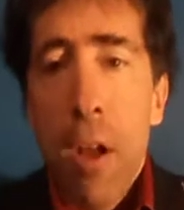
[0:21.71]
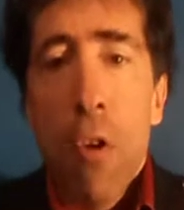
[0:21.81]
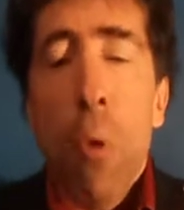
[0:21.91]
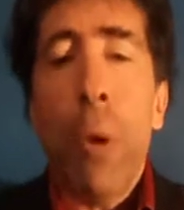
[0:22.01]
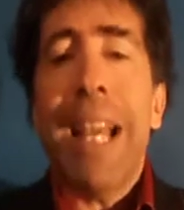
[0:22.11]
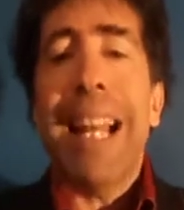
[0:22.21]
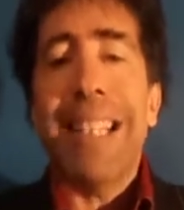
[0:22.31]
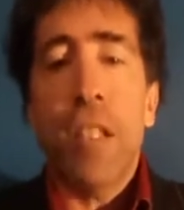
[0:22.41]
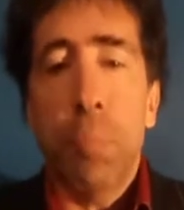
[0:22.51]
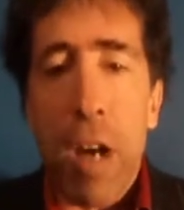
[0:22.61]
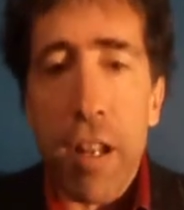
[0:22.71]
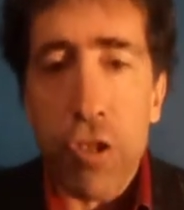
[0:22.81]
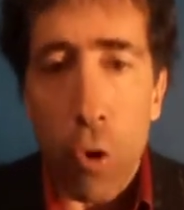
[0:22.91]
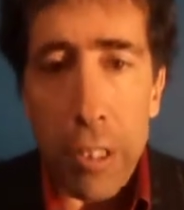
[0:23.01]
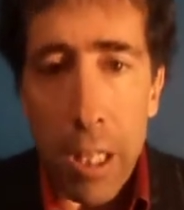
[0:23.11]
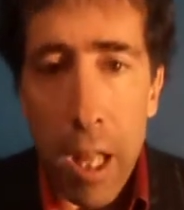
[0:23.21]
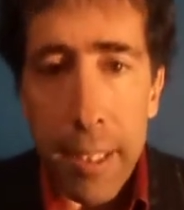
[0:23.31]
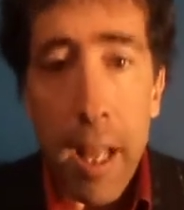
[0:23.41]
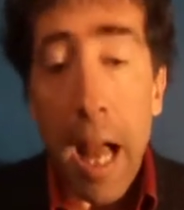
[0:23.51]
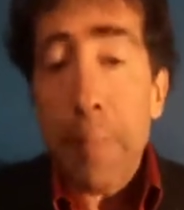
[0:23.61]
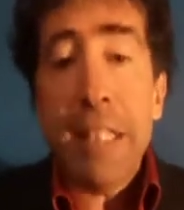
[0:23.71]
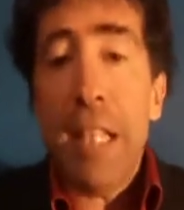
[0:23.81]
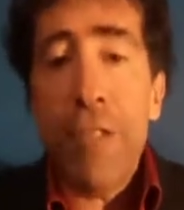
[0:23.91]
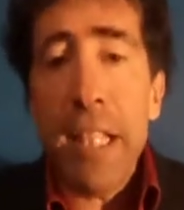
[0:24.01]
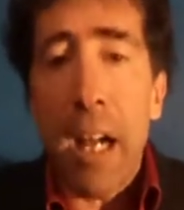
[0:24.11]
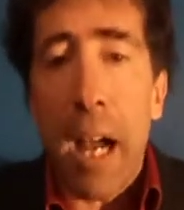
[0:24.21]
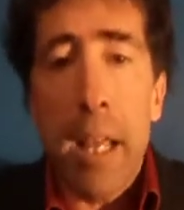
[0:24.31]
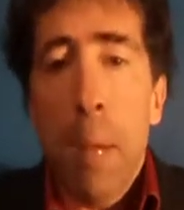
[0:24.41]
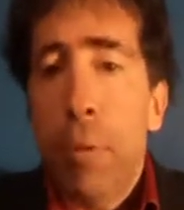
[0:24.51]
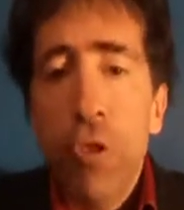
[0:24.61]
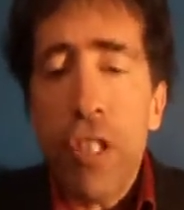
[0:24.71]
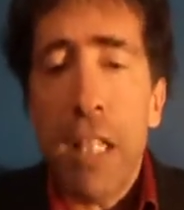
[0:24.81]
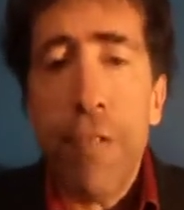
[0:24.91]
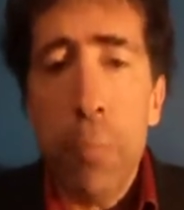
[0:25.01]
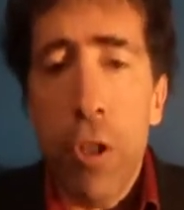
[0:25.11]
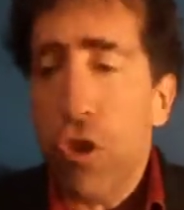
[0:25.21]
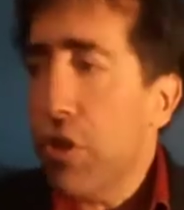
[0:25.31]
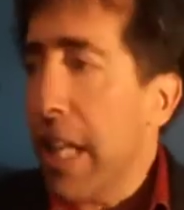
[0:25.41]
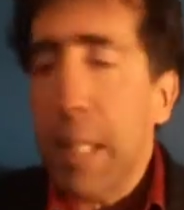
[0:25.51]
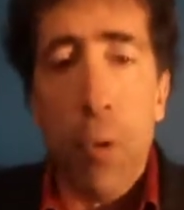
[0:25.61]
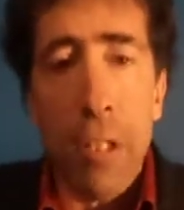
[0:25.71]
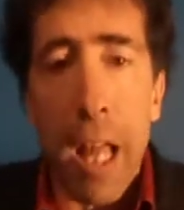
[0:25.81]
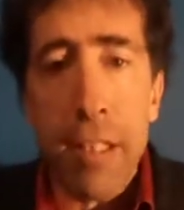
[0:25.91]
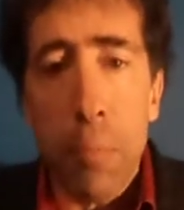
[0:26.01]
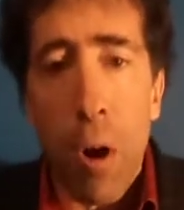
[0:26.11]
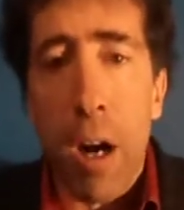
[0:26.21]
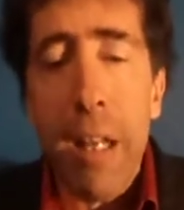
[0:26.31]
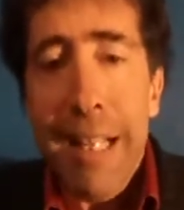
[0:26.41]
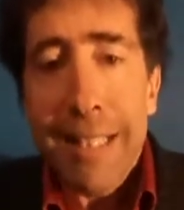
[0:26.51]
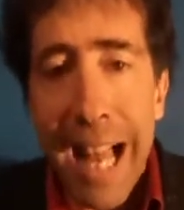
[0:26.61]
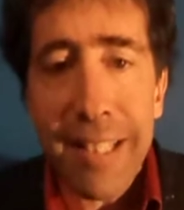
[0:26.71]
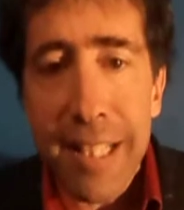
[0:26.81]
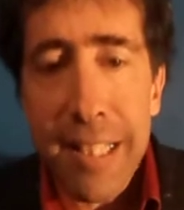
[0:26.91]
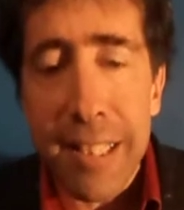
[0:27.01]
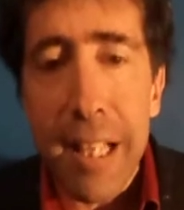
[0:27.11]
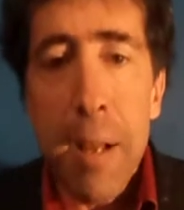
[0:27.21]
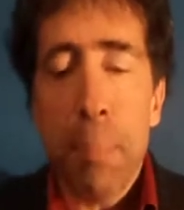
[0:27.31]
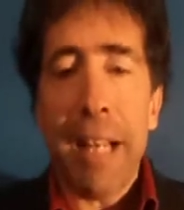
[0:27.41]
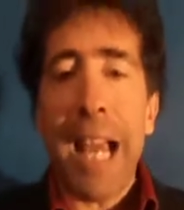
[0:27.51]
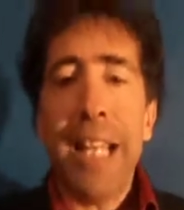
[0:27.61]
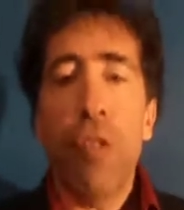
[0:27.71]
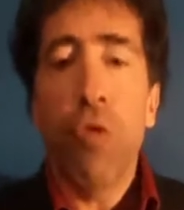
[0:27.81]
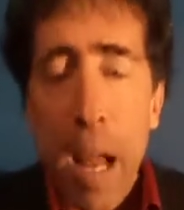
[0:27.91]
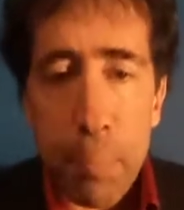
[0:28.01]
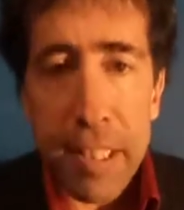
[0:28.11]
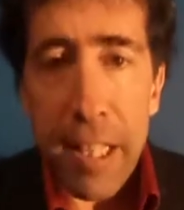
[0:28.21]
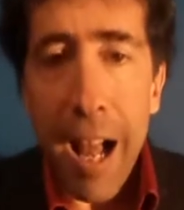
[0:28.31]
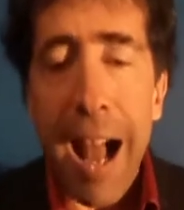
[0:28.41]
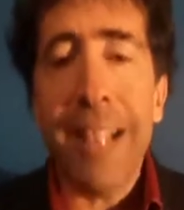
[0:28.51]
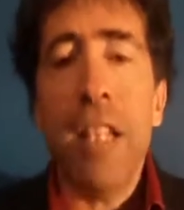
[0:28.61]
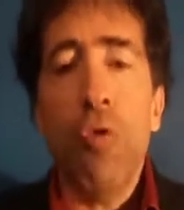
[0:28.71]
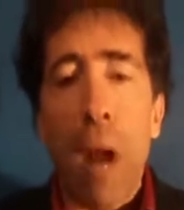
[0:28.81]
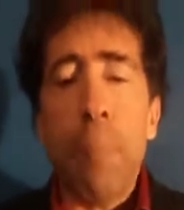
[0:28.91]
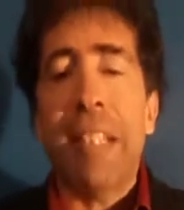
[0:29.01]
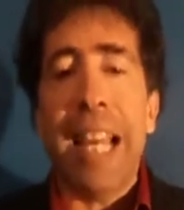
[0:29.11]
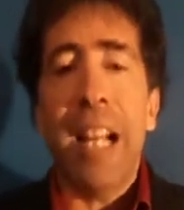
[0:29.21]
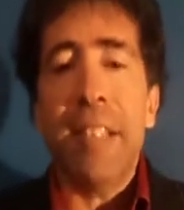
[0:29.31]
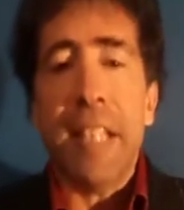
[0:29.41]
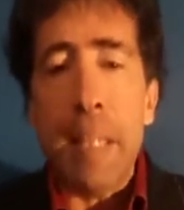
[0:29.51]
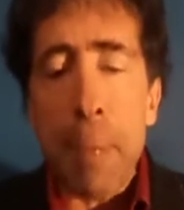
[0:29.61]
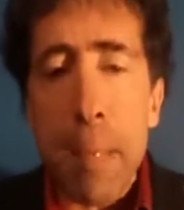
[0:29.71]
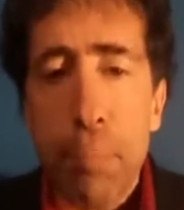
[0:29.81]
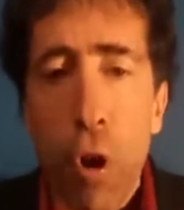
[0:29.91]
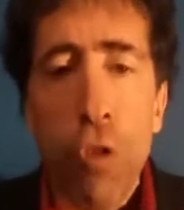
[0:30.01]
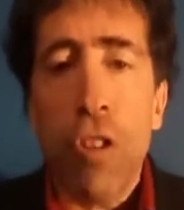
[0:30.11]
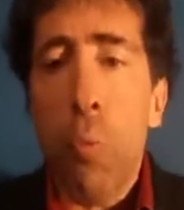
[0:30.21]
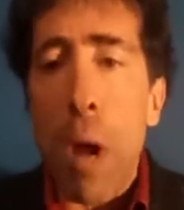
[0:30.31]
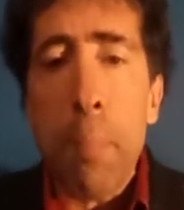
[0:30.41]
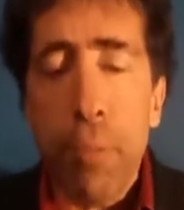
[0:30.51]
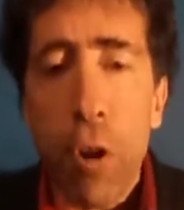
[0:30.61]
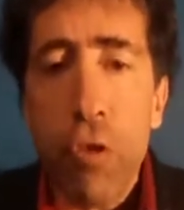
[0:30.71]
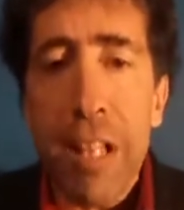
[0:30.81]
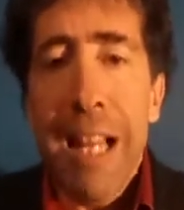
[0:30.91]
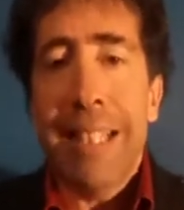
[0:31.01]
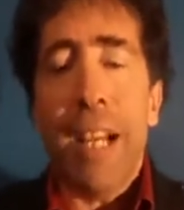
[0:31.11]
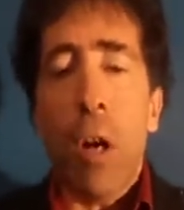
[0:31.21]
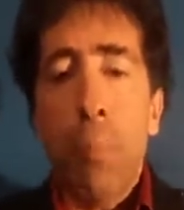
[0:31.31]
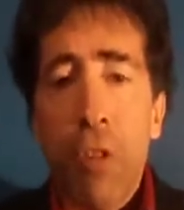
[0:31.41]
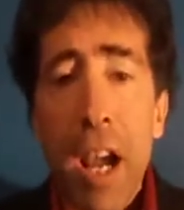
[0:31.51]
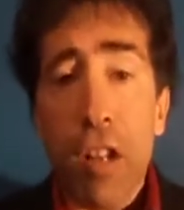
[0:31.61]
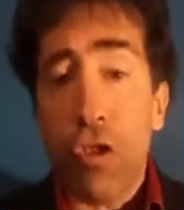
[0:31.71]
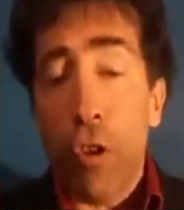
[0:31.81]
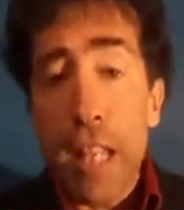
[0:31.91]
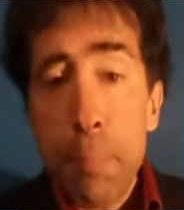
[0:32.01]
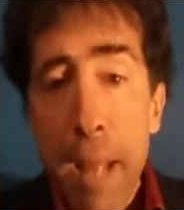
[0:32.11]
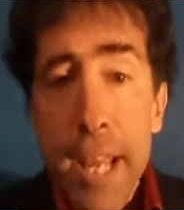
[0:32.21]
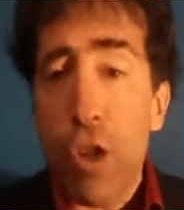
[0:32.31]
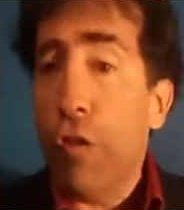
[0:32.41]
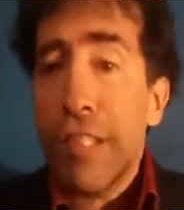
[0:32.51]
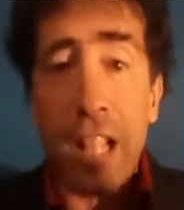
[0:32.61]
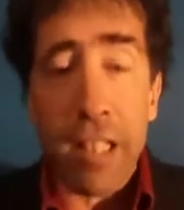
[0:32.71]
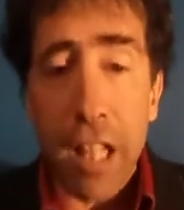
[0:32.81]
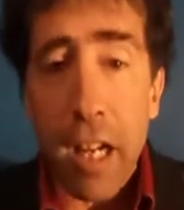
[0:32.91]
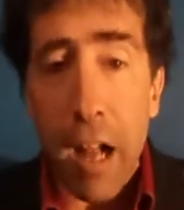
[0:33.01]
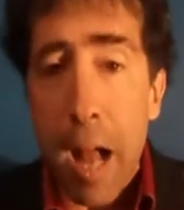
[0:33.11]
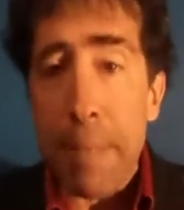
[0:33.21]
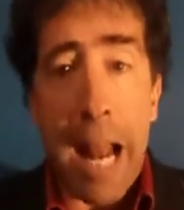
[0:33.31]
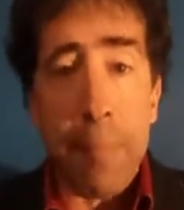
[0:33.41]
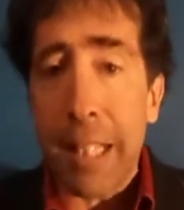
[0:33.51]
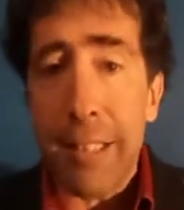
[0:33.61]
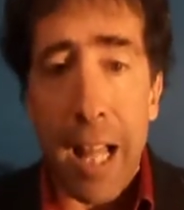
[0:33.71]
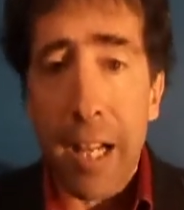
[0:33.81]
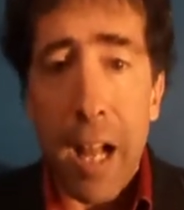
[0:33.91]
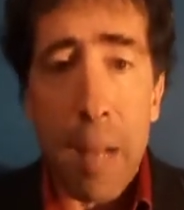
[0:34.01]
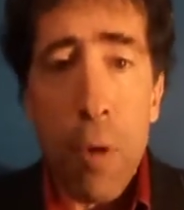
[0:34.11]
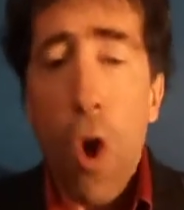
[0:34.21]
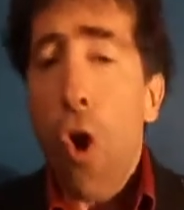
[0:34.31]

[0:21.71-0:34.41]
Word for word: We got to get these products online. I'm a TV guy. Producing infomercials, getting them online tomorrow, that's easy. But I need reps. I need reps getting us eBay pros and web pros to get our products on eBay and Overstock.com and Amazon.com.